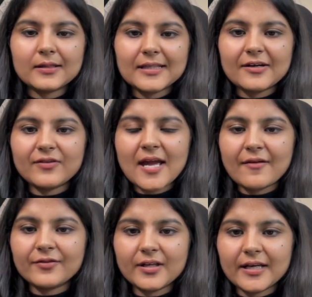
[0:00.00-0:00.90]
that we
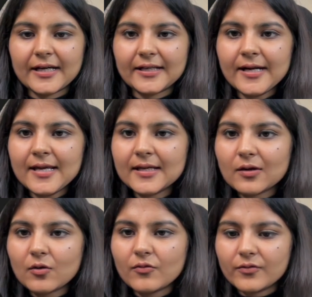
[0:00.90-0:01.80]
have created
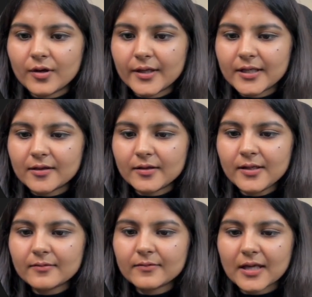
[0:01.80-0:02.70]
over
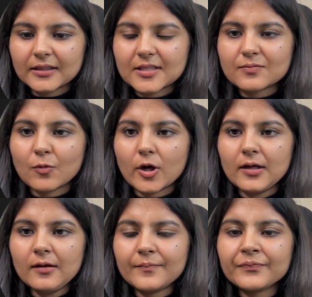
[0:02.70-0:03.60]
here. Yeah, this model,